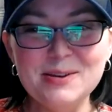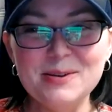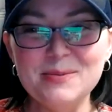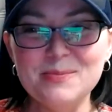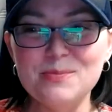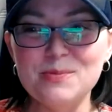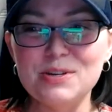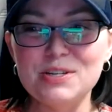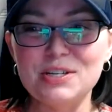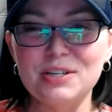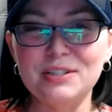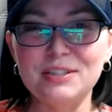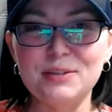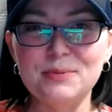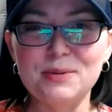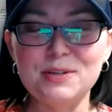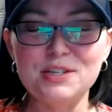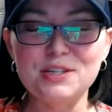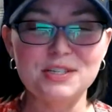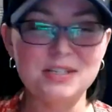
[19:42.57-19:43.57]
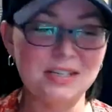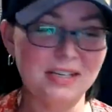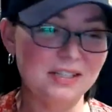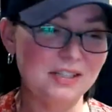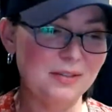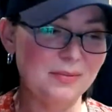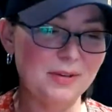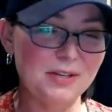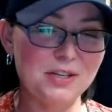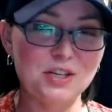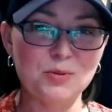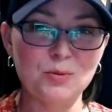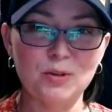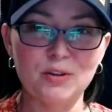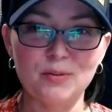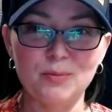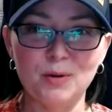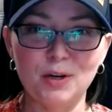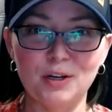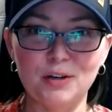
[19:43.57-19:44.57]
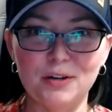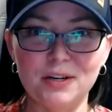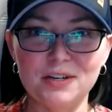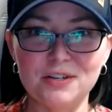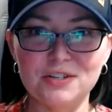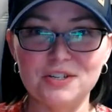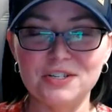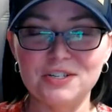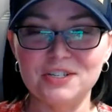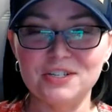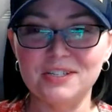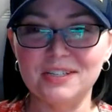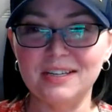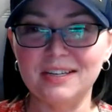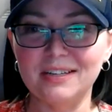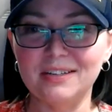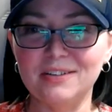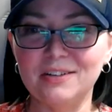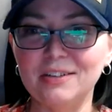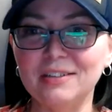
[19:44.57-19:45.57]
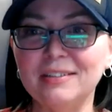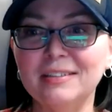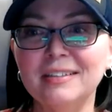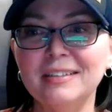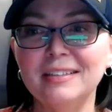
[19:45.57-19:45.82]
Michelle Libby just texted me. She's one of the moderators. She's just getting on.